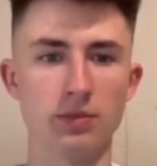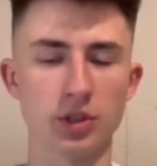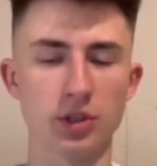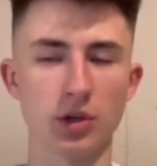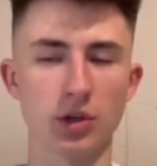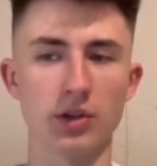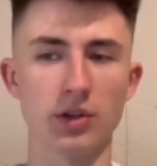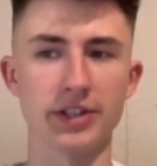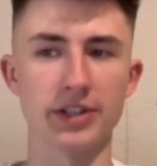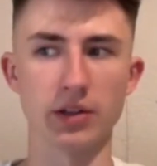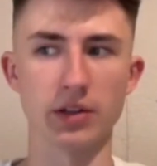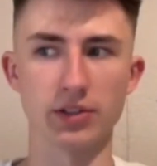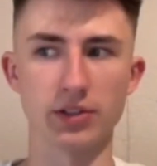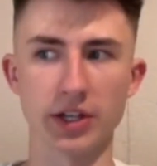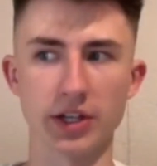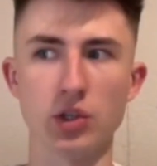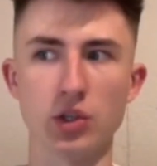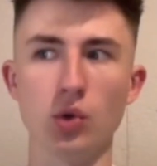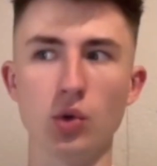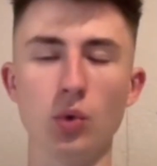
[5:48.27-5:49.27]
So it sounds
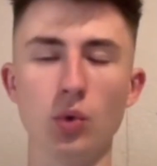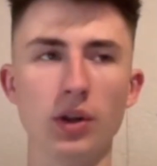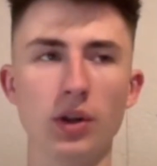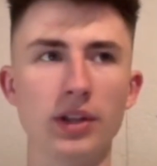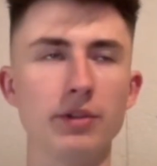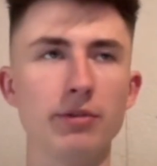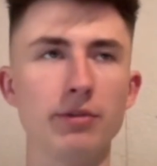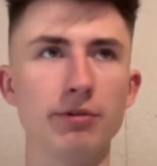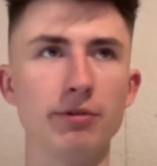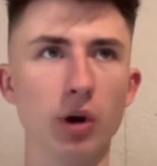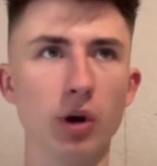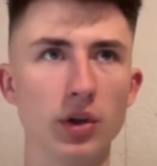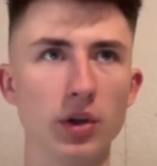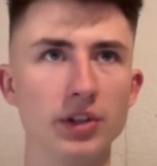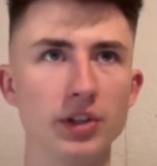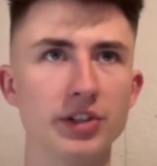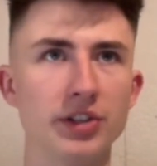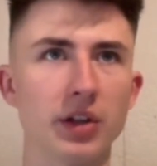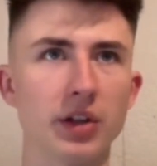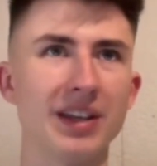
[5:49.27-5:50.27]
like you really
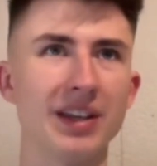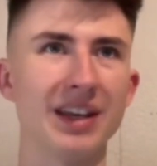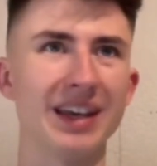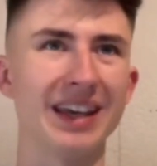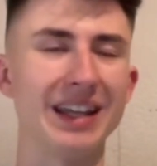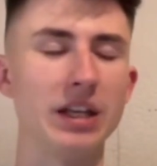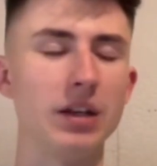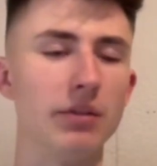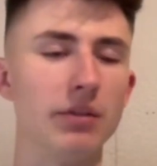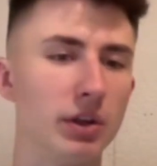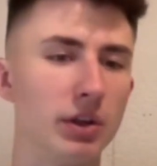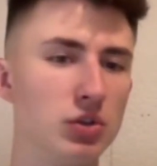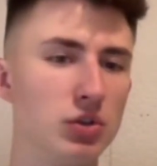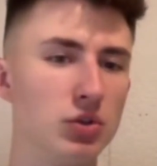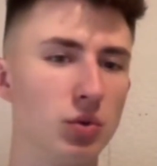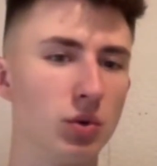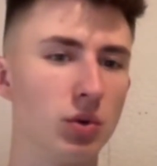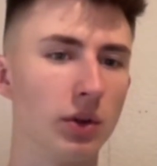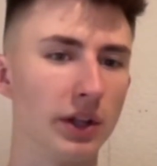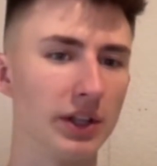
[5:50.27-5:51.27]
focus on the
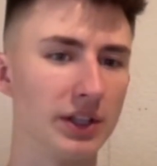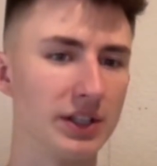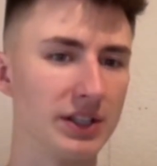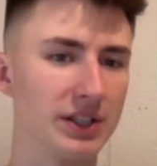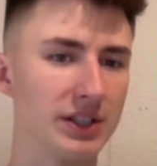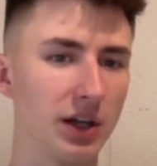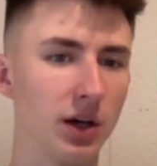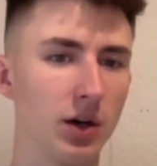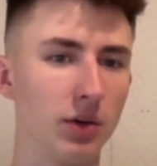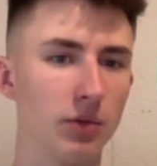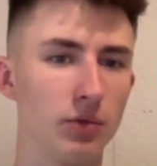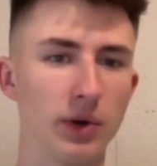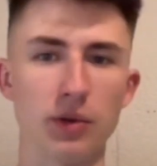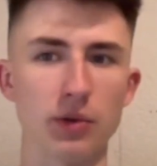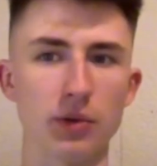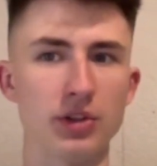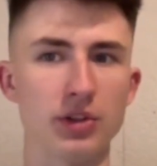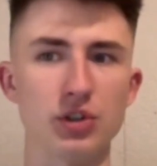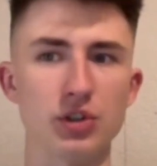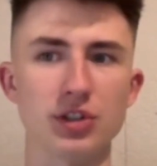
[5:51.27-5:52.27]
individual itself
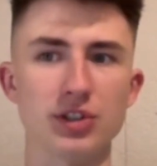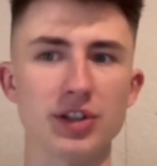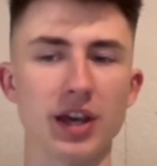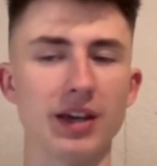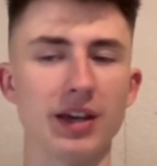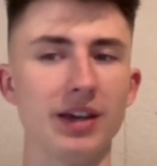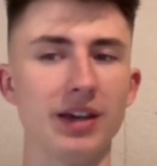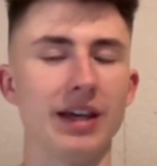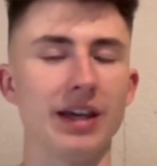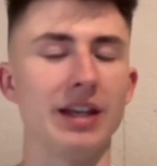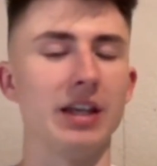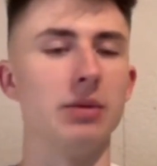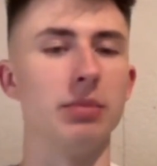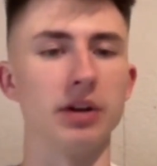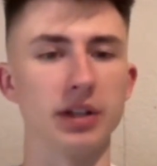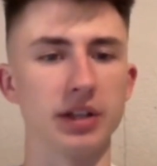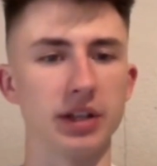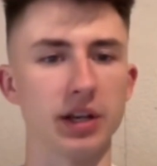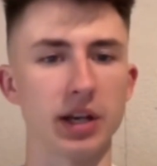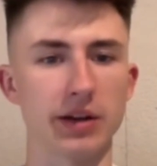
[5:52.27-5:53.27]
rather than just taking
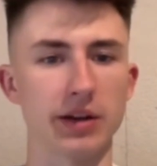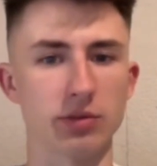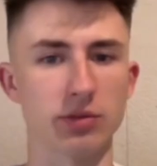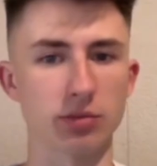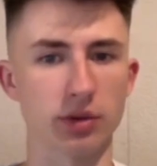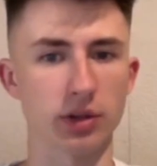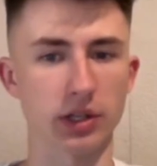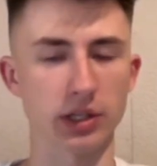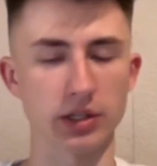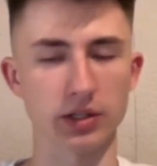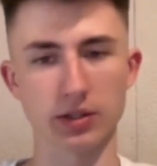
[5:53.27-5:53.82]
anybody and everybody.